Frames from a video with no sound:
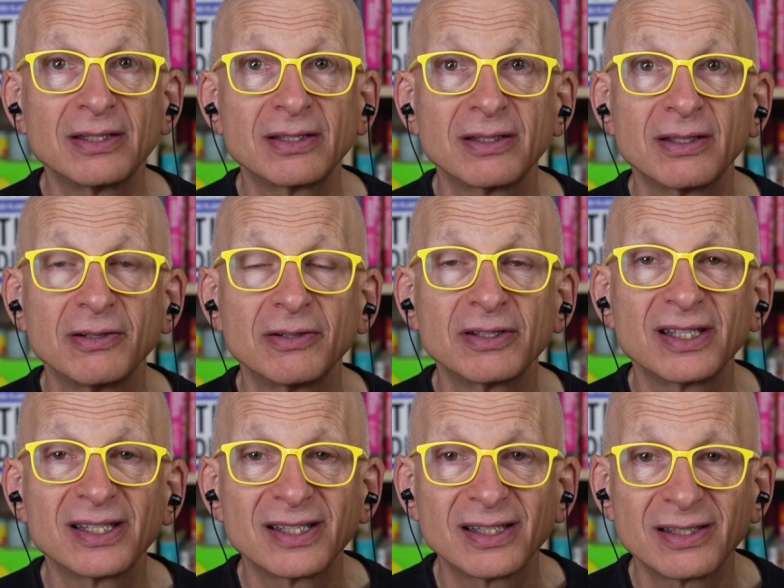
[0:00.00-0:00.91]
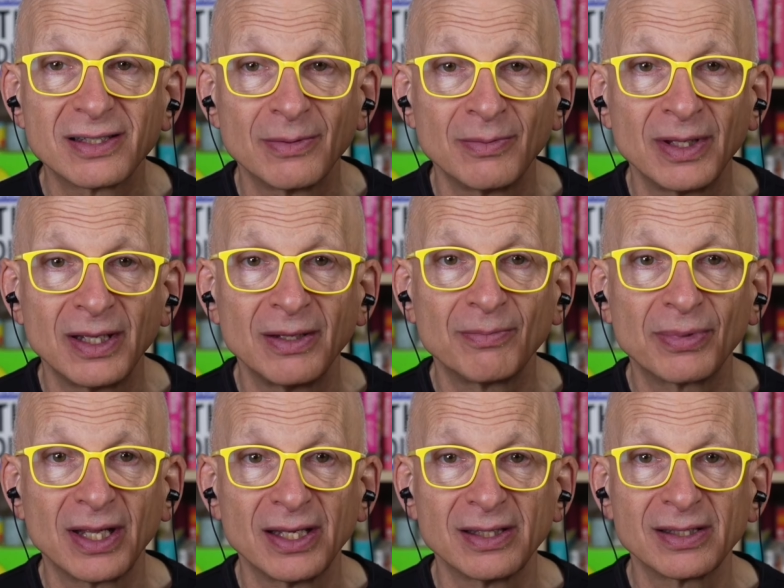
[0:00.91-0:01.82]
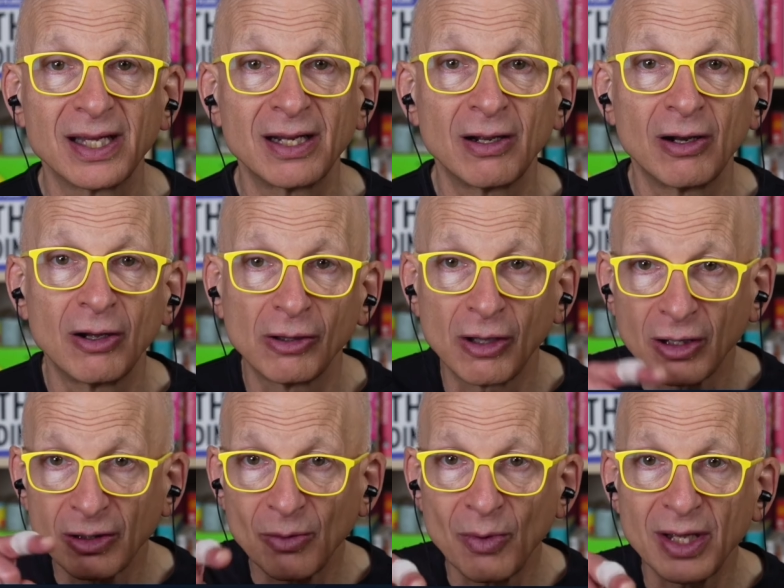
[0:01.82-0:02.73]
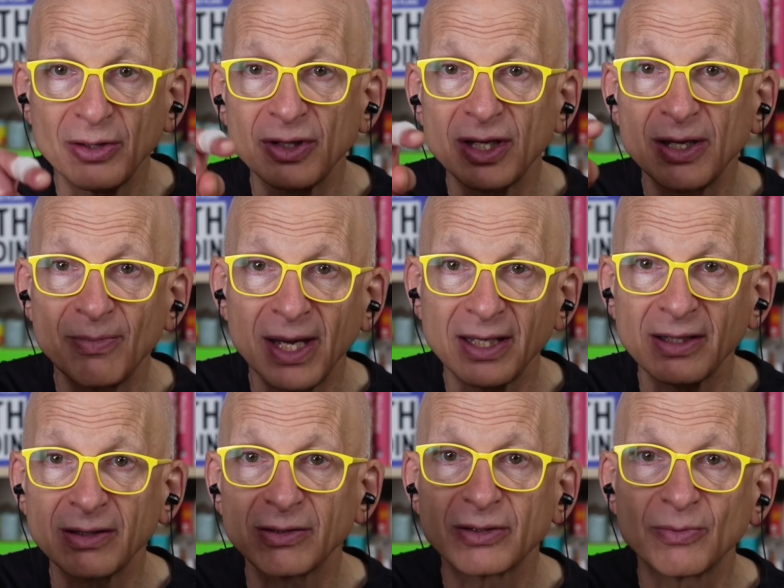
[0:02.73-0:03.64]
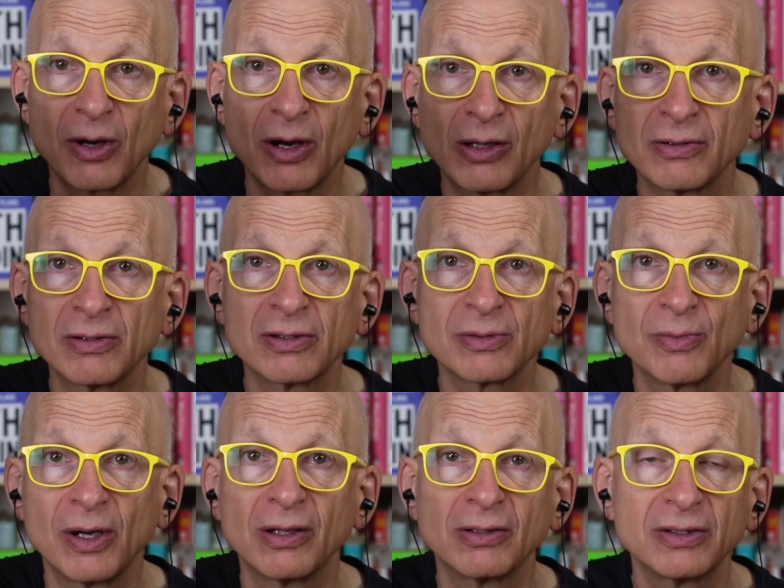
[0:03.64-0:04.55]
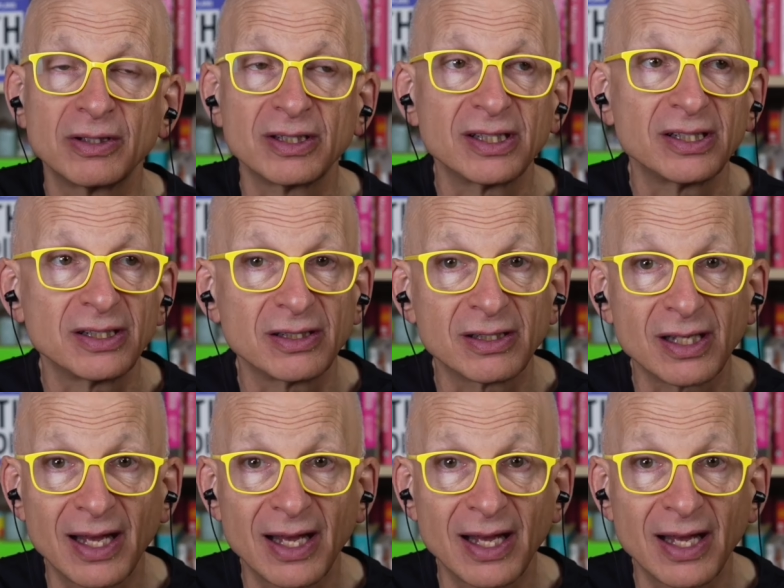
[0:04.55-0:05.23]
There's a system in place. And along the way, you keep making smaller and smaller decisions,